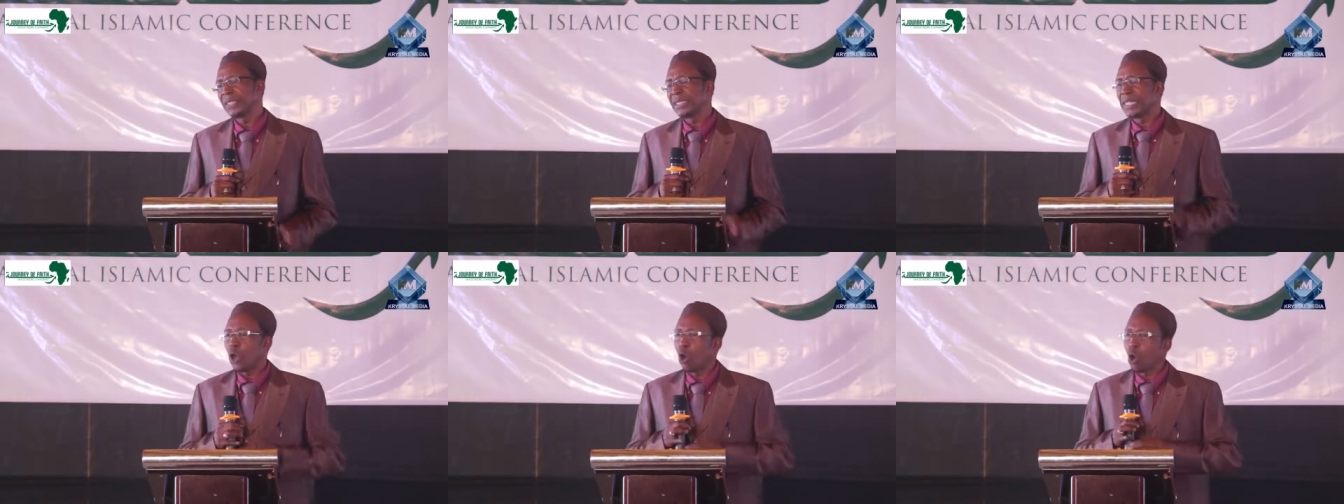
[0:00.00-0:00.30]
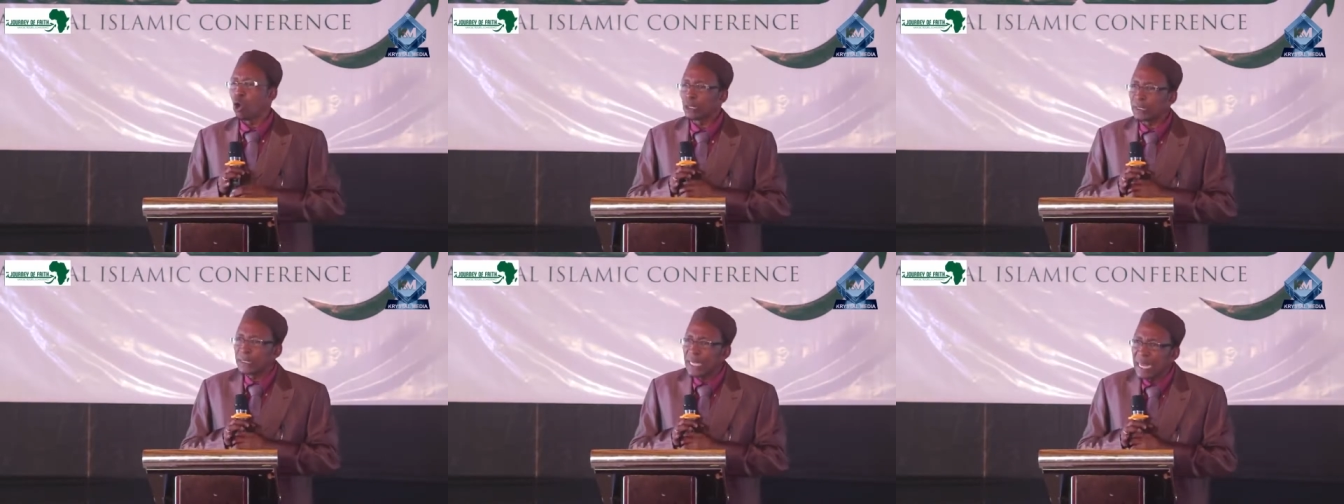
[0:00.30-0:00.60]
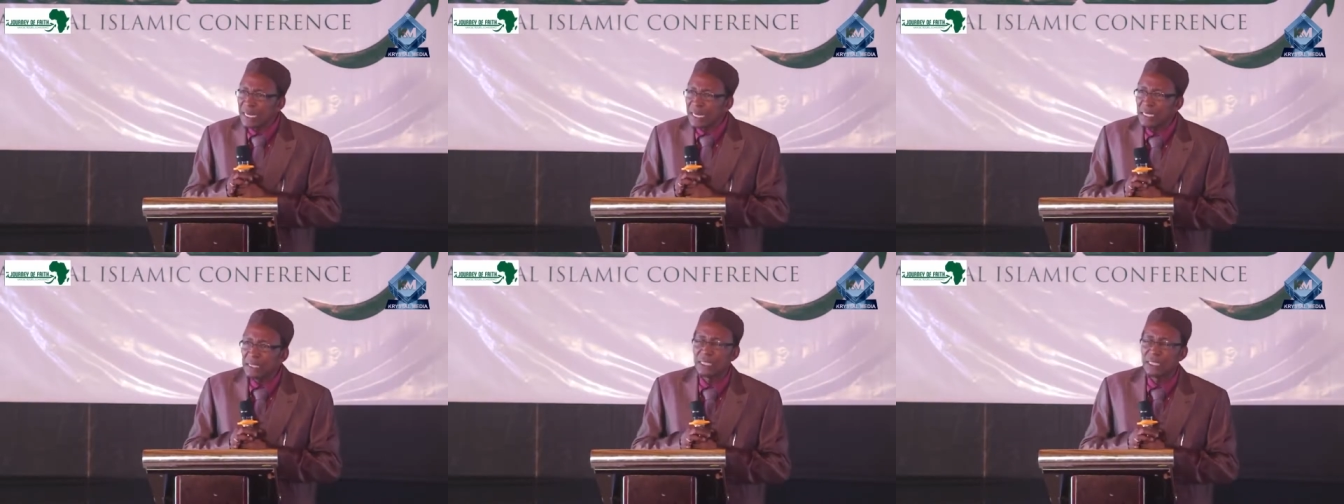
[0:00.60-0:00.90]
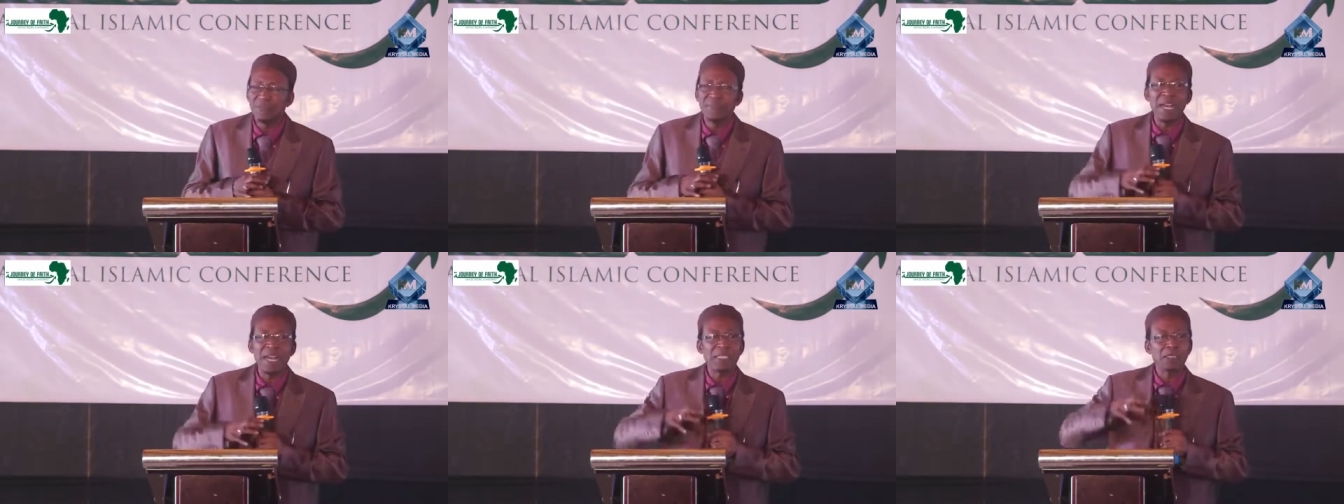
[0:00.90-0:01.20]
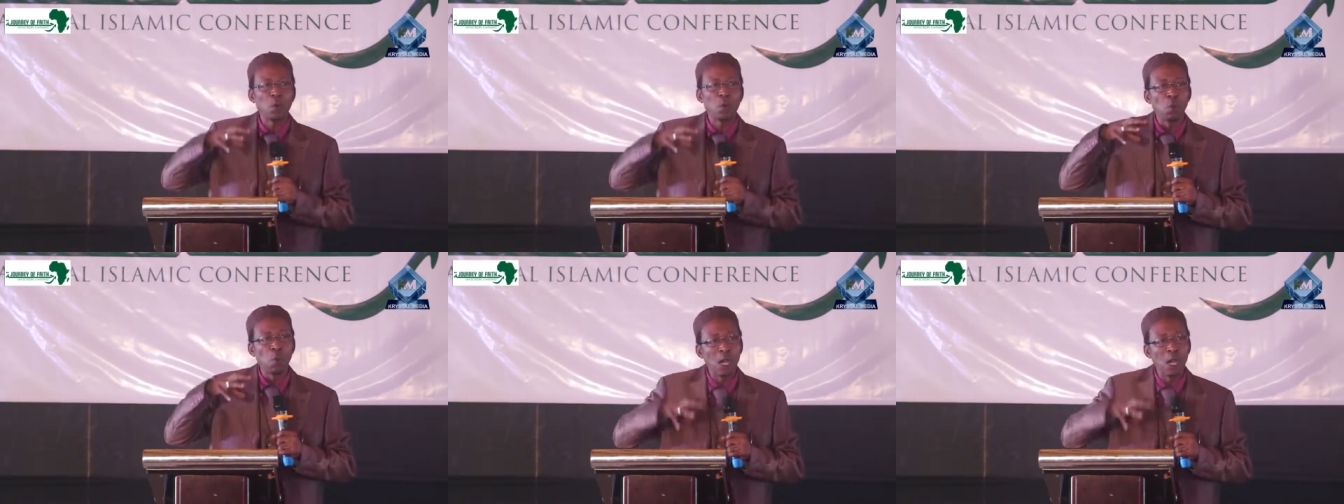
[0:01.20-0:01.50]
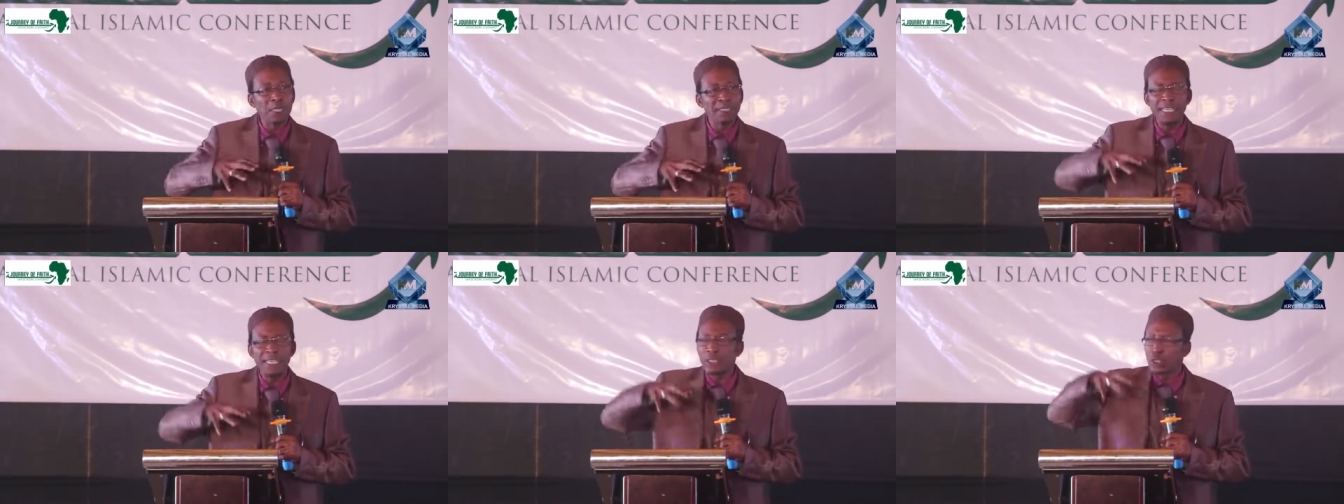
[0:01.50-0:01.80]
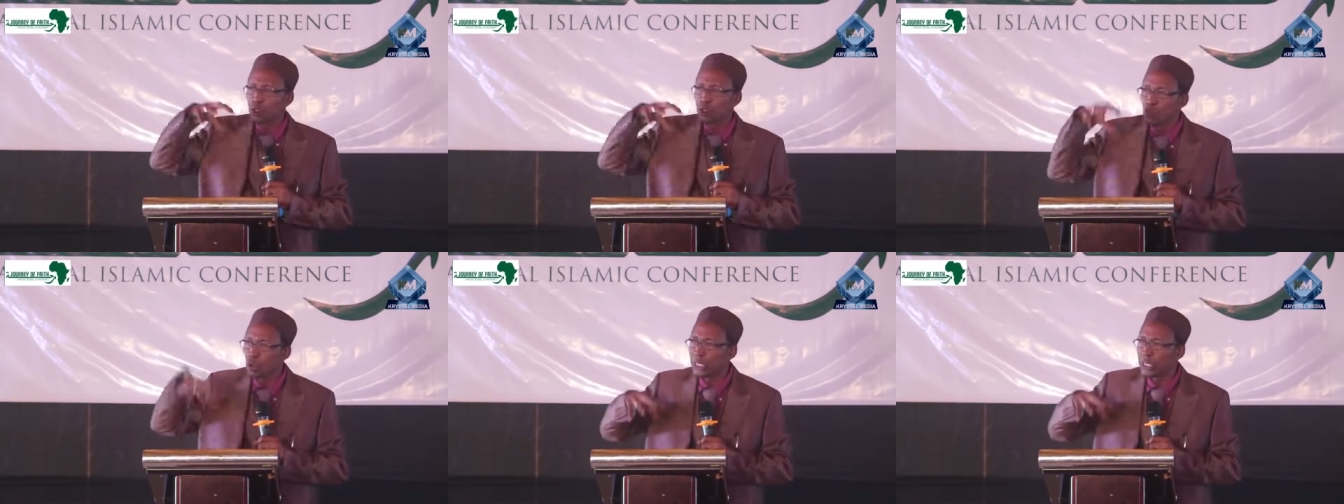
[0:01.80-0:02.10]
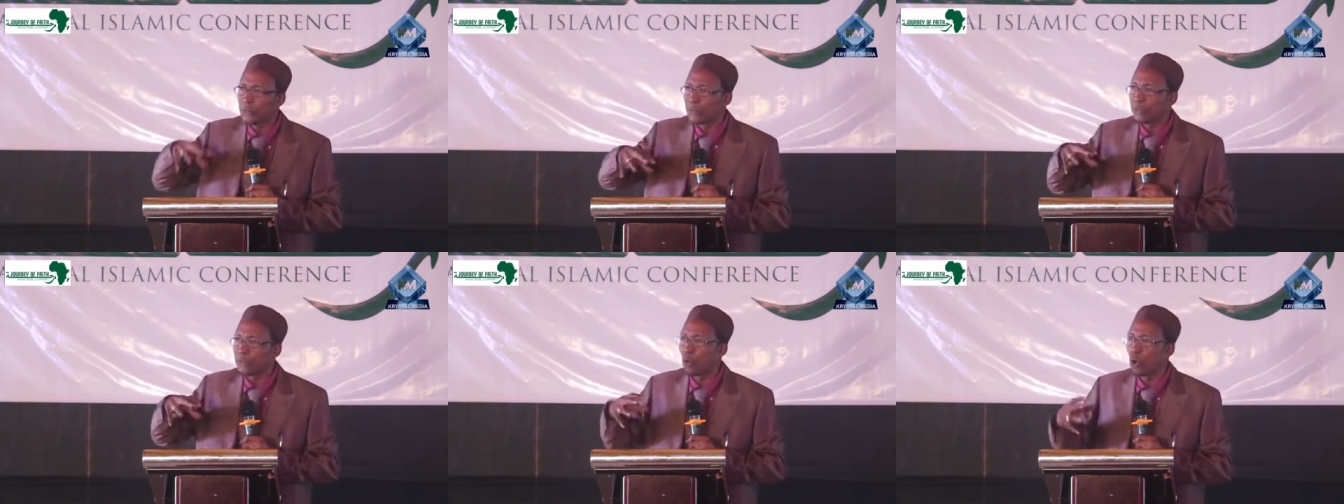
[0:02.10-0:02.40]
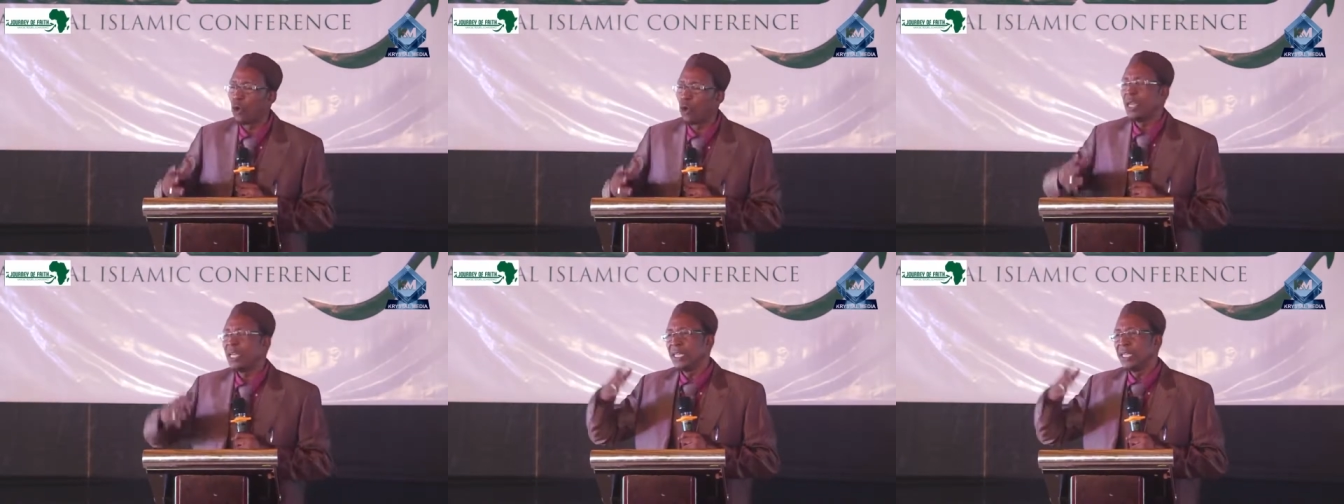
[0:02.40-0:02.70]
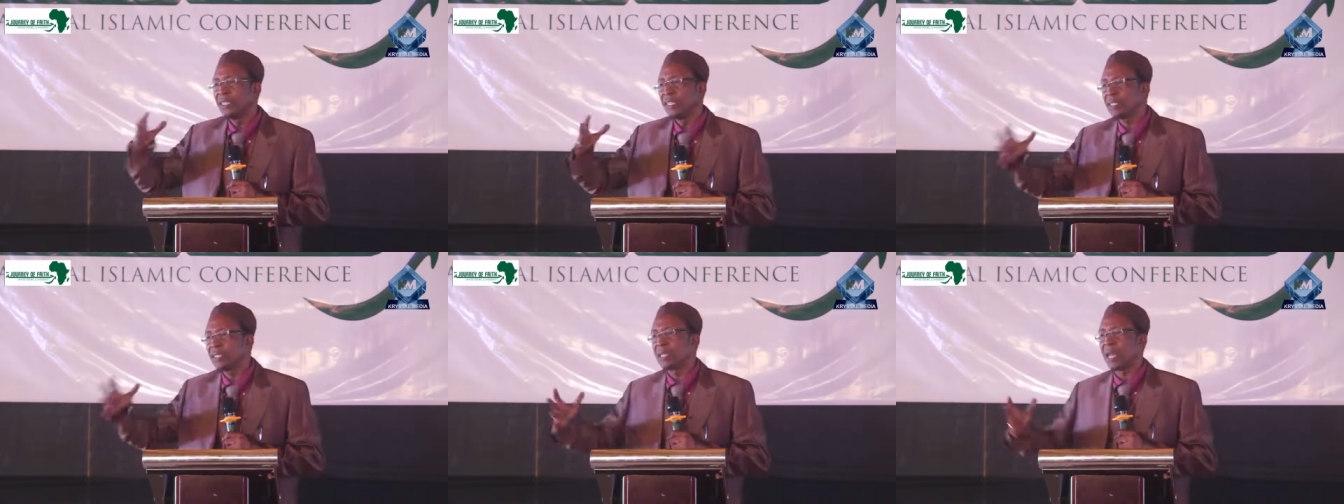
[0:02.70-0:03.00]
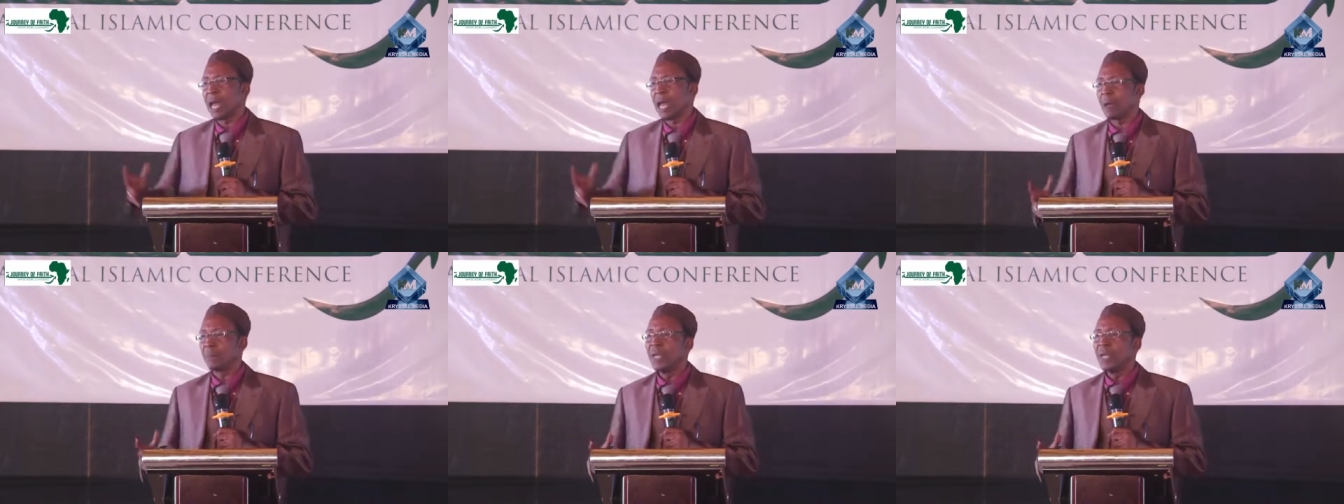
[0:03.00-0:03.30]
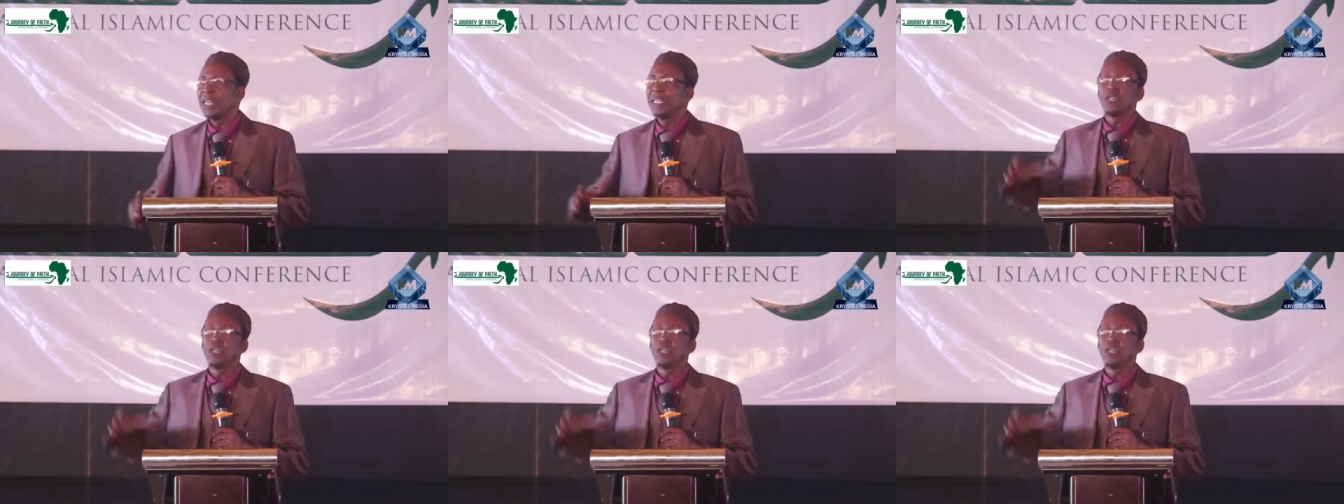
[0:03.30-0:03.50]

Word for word: The alternative that the world is looking for is Islam.